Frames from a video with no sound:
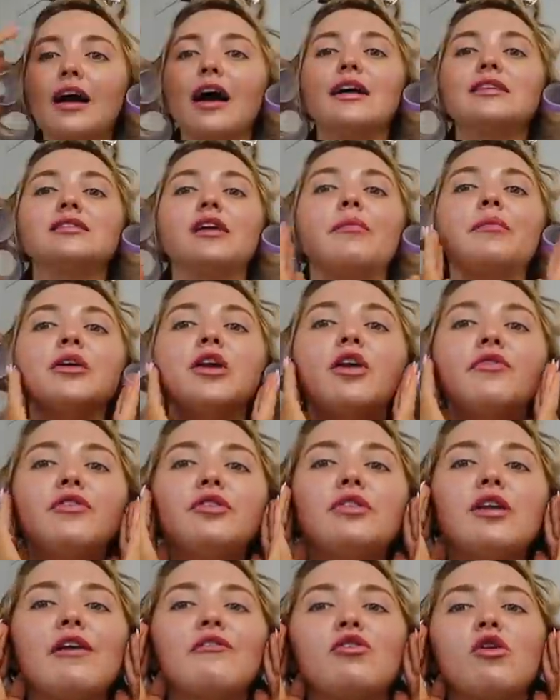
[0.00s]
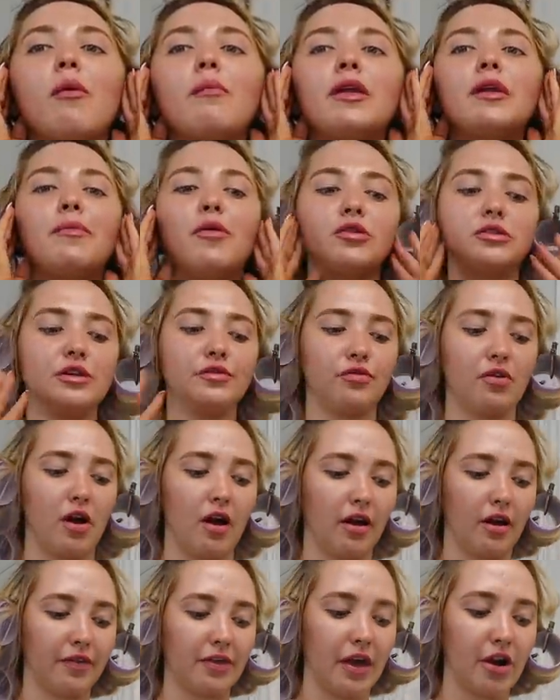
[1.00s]
Guys, let me know if you never want me to post a
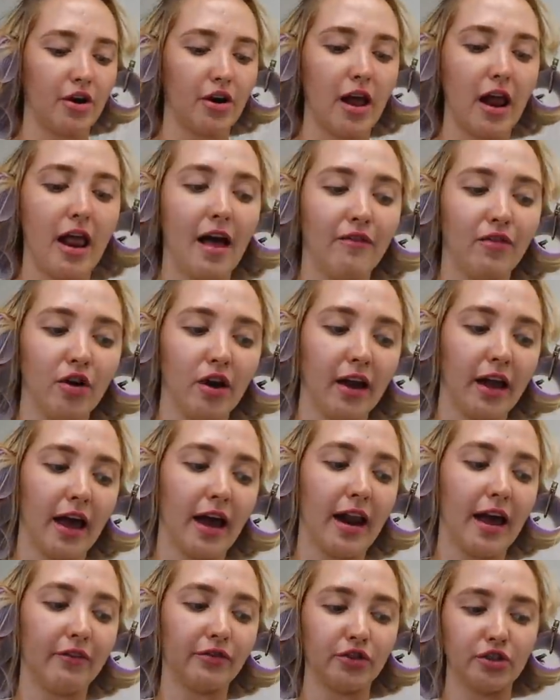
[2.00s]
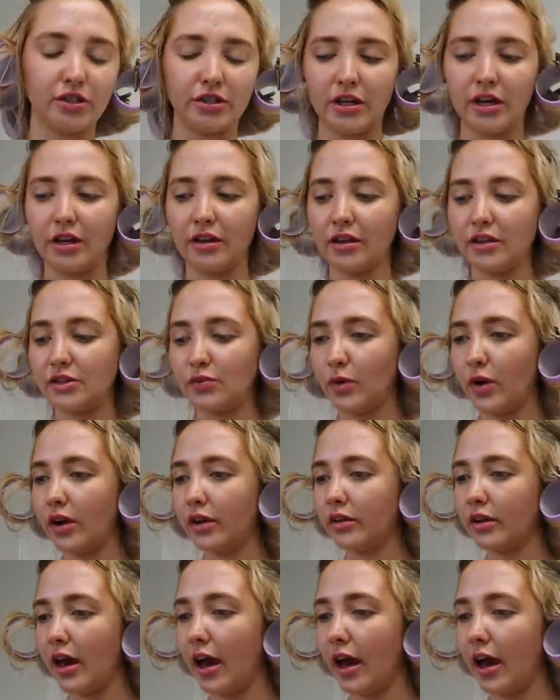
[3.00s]
vlog on the internet ever again after seeing this one,